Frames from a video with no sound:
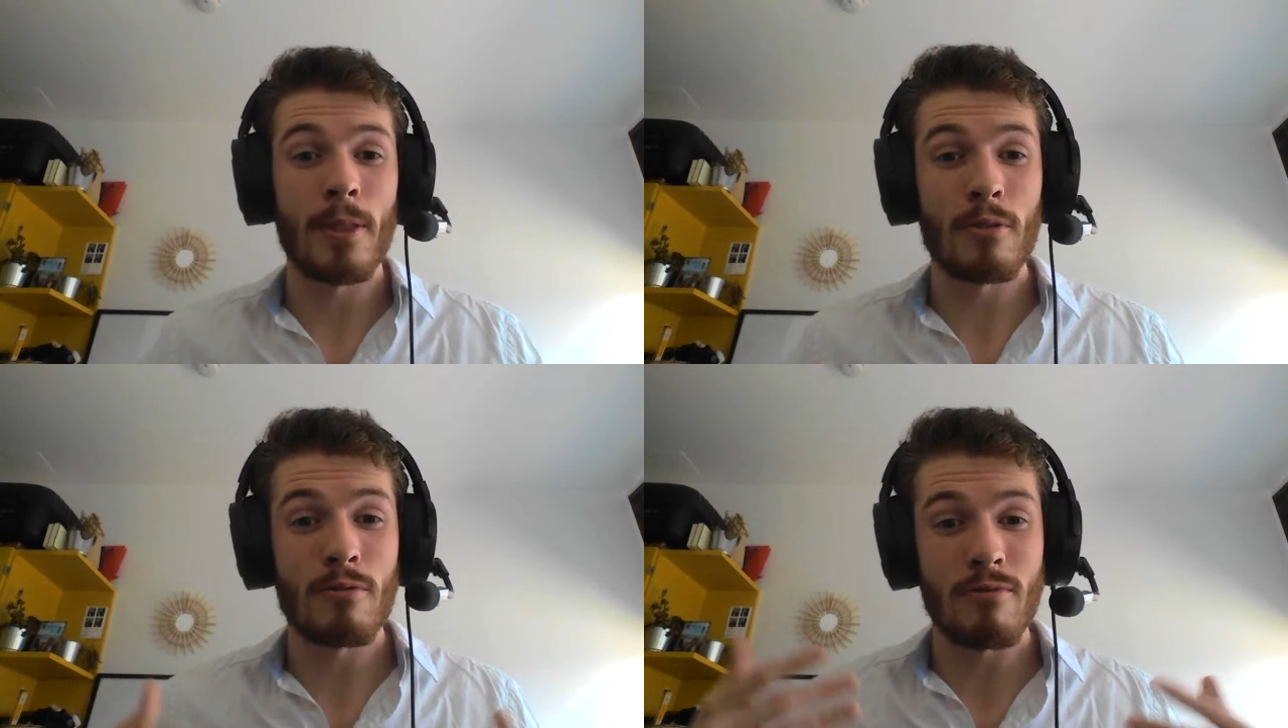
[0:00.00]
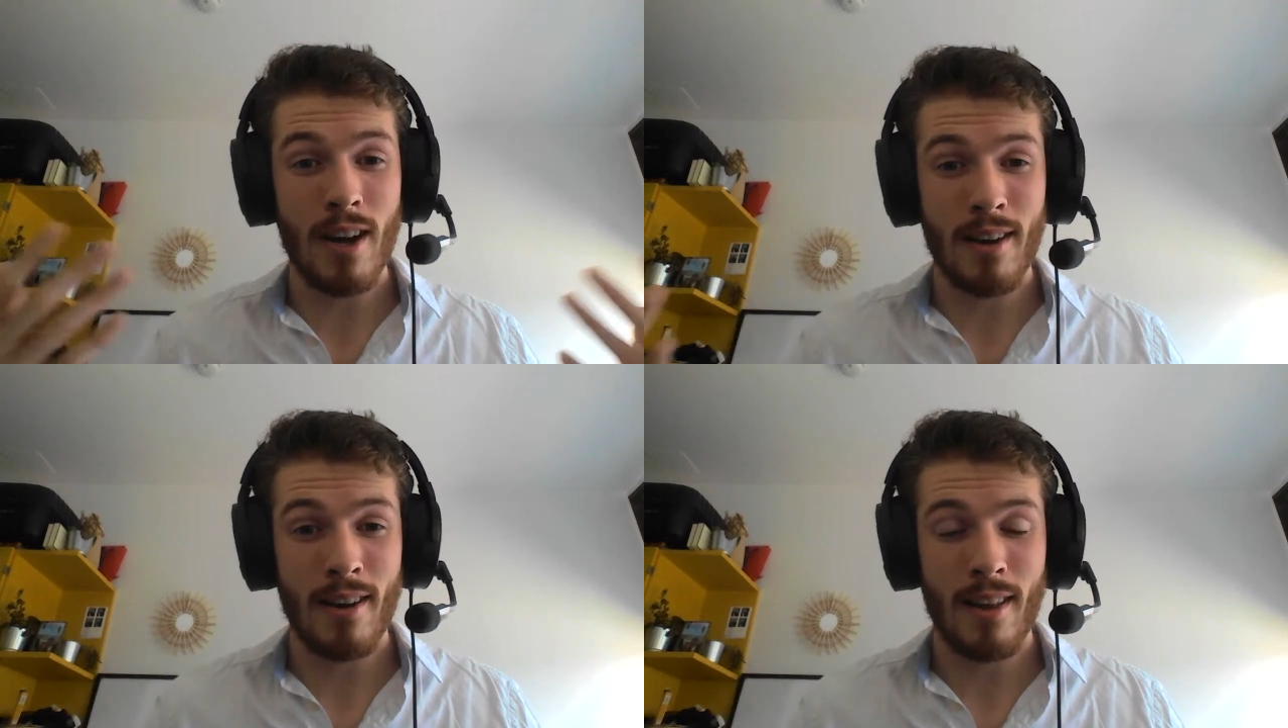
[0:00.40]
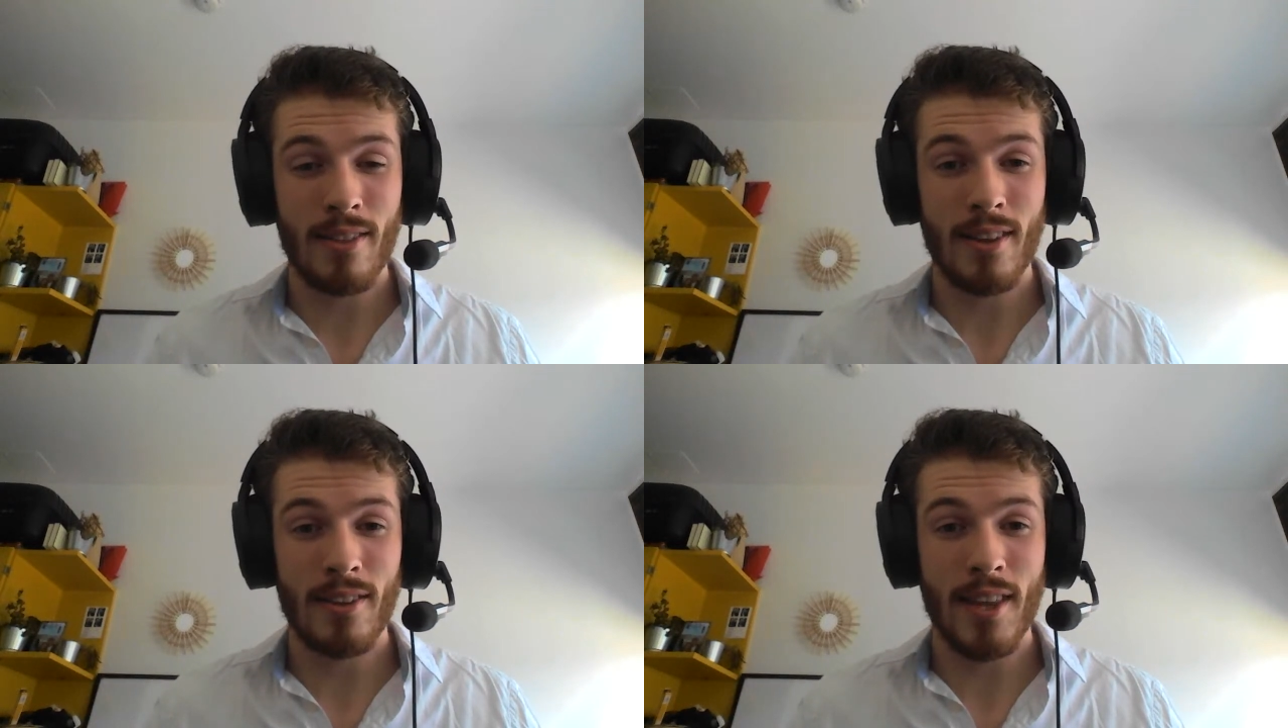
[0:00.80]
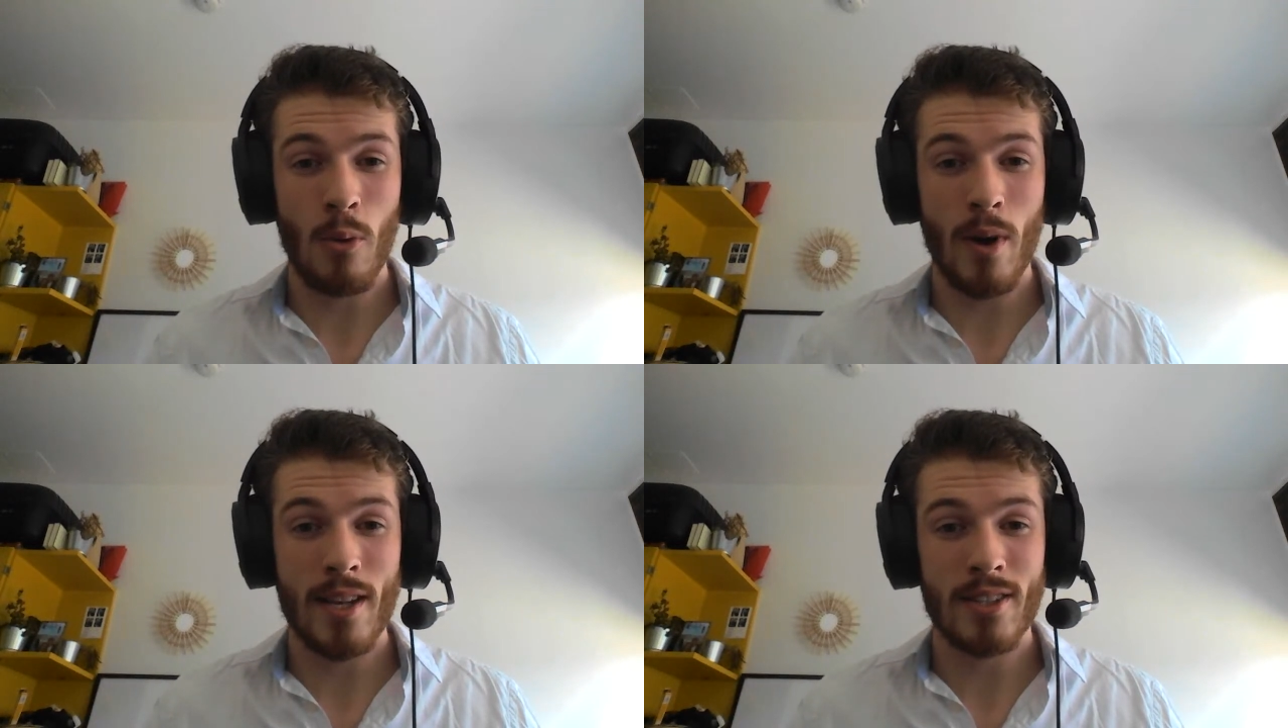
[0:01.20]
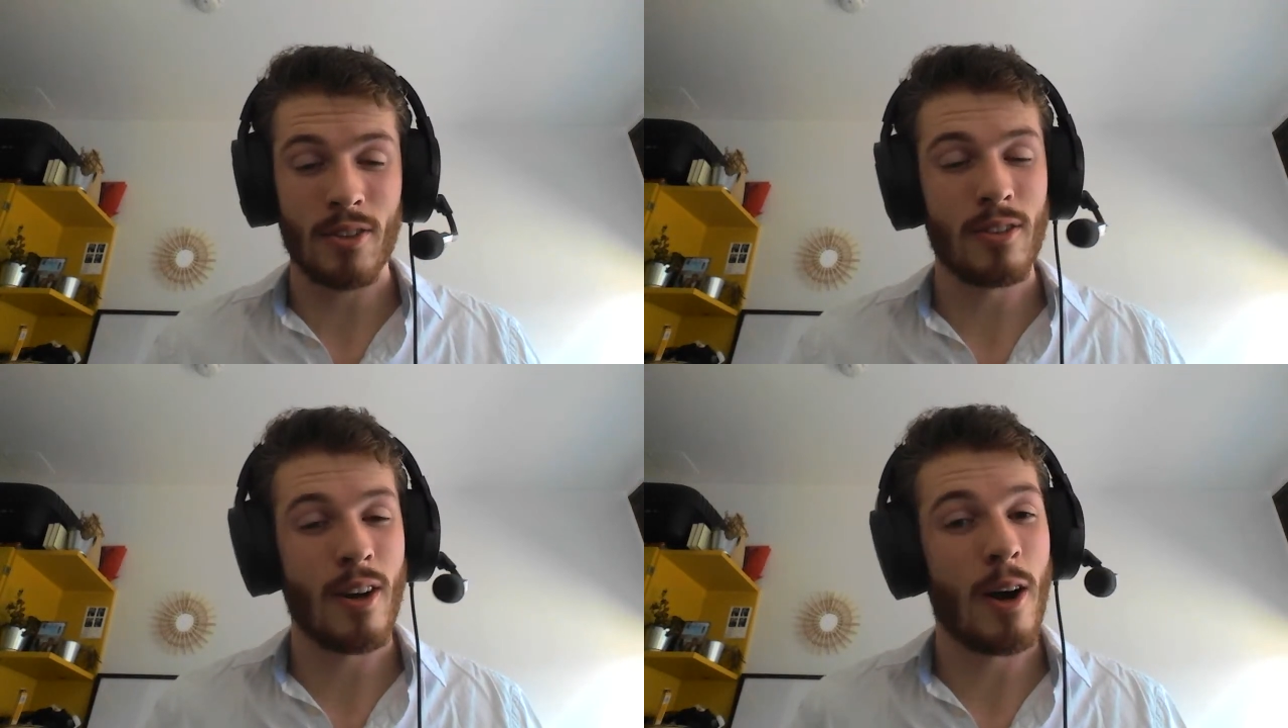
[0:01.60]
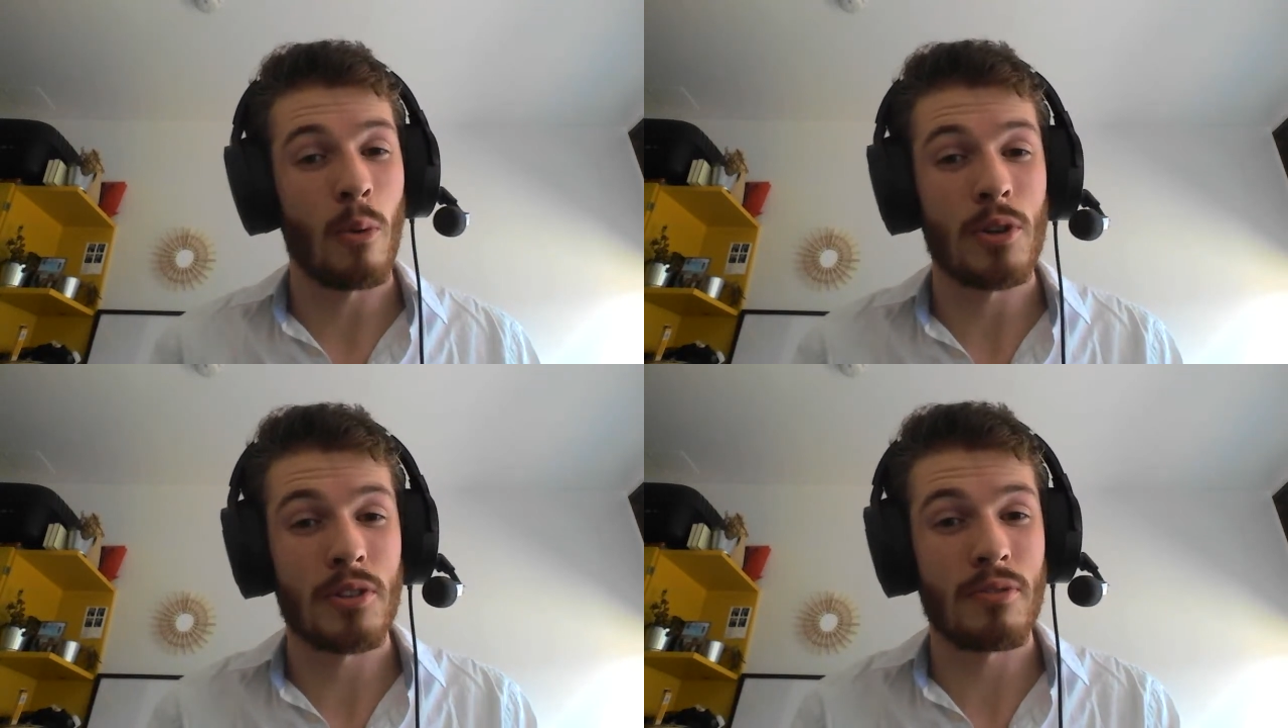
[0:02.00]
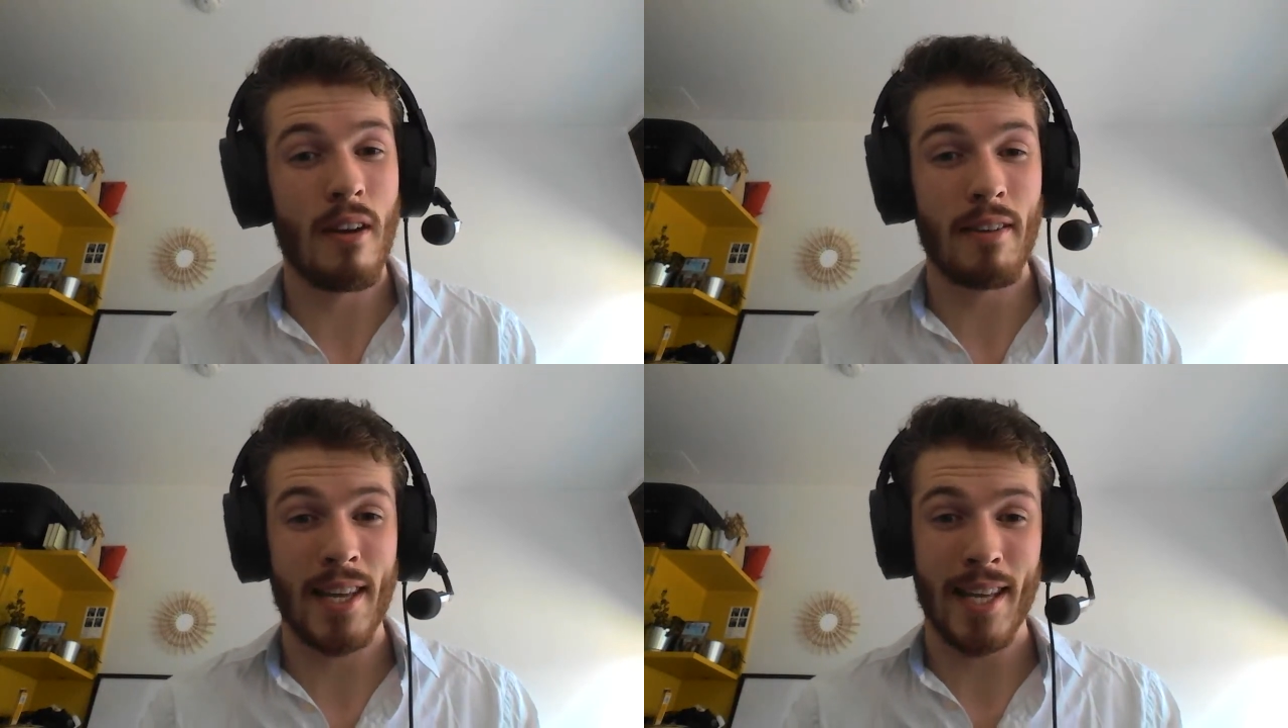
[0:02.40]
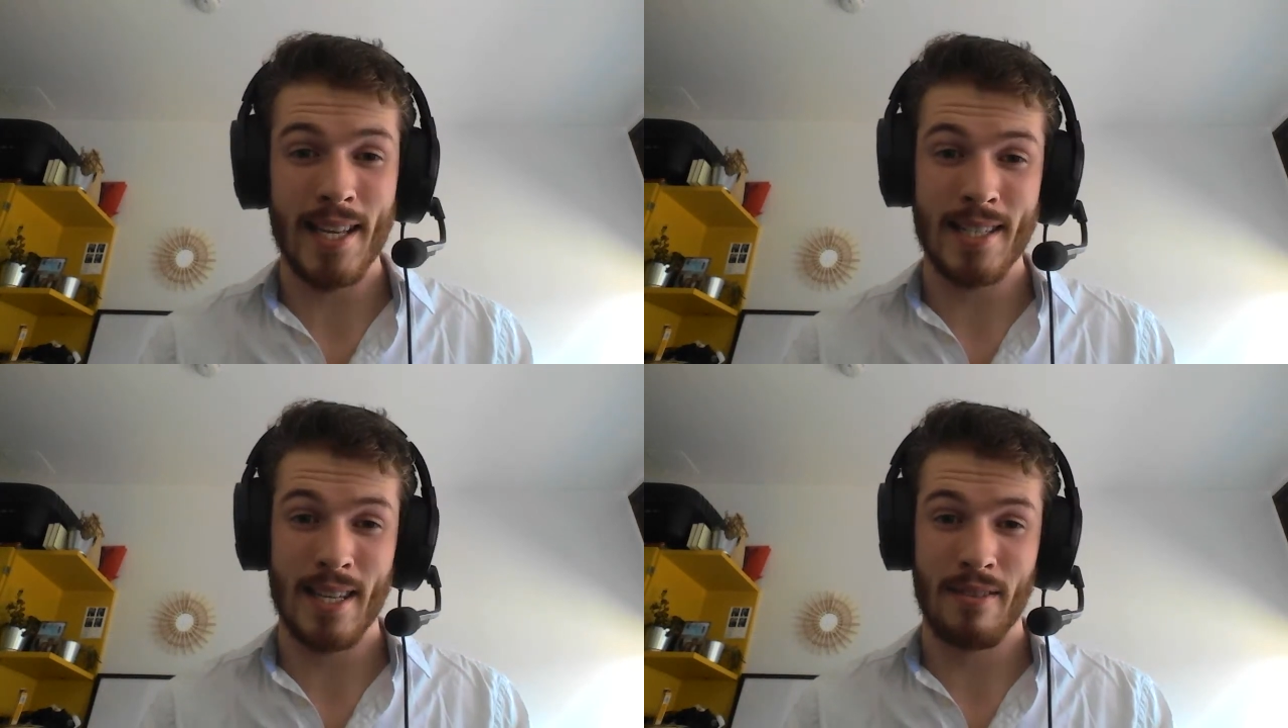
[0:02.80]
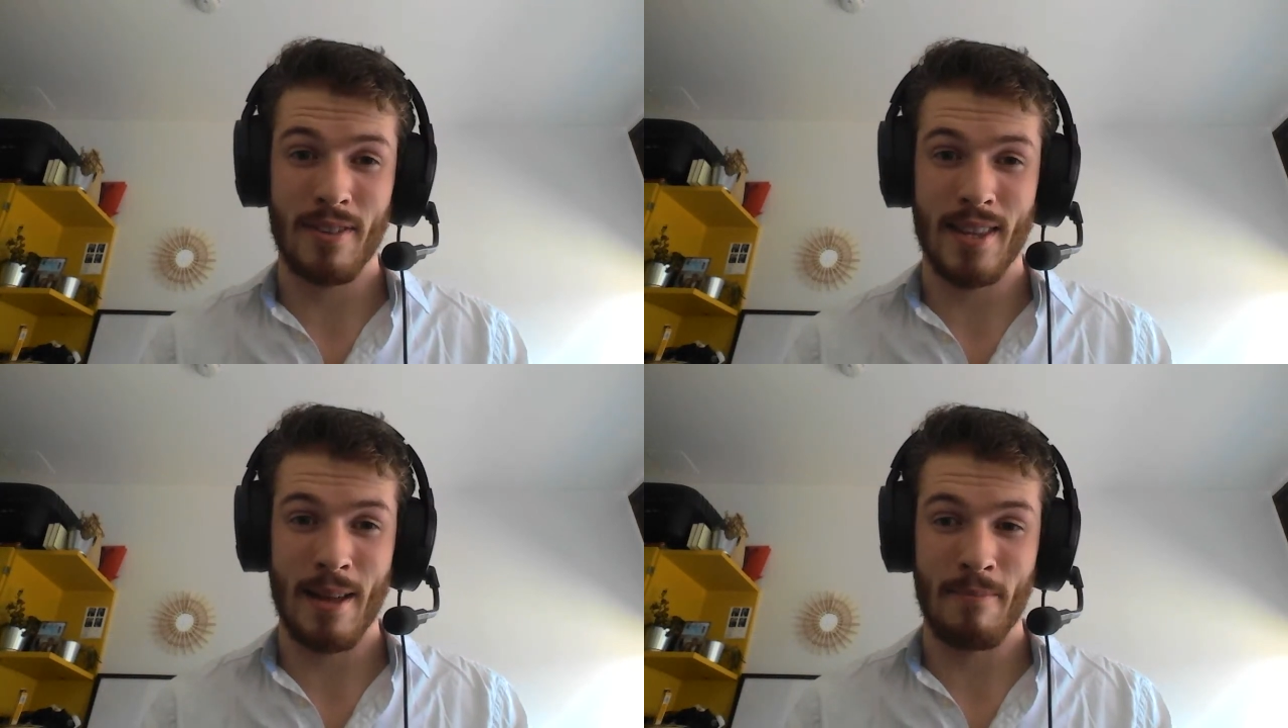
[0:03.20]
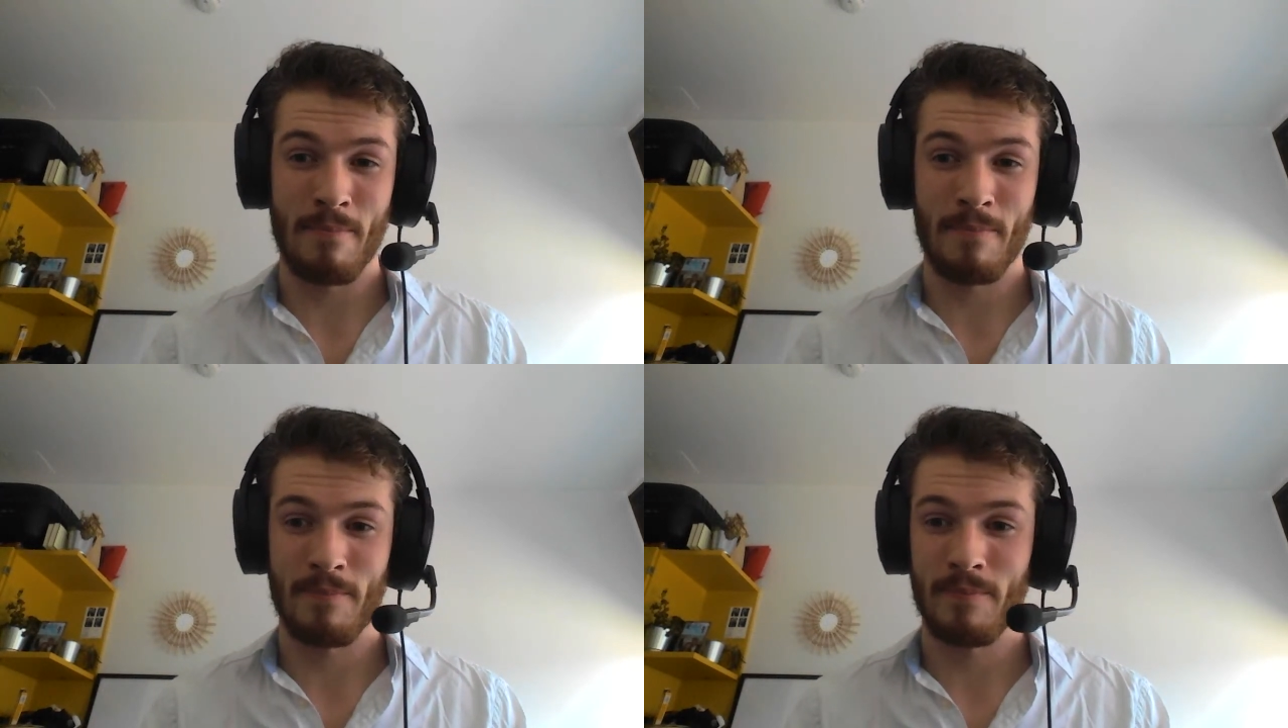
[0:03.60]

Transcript: The run that they went on was very easy for them.